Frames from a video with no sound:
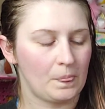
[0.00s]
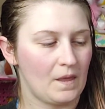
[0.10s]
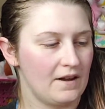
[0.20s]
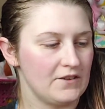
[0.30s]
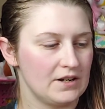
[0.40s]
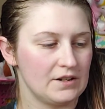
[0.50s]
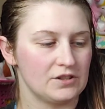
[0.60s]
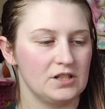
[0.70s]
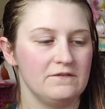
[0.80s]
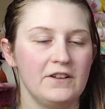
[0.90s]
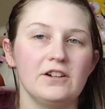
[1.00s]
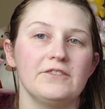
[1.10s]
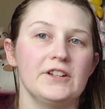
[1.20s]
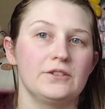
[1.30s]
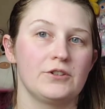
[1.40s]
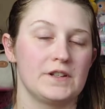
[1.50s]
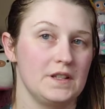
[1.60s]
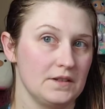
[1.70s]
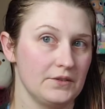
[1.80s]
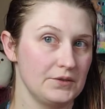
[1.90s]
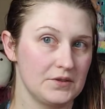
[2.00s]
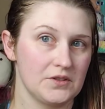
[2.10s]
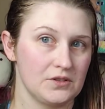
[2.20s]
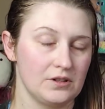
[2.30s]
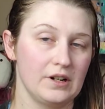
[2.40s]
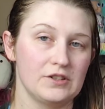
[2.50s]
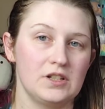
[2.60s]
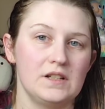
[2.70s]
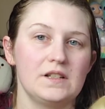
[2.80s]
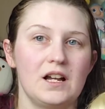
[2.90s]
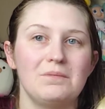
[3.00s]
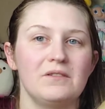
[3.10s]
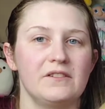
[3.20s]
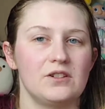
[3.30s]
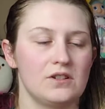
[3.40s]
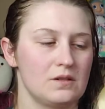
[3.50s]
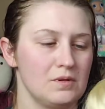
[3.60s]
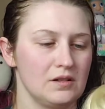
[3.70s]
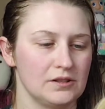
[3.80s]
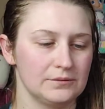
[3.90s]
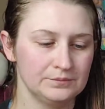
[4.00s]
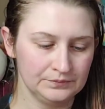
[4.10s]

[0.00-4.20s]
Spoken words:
I found out she's Velvet, Chrissy's little sister, and she is a couple of inches smaller.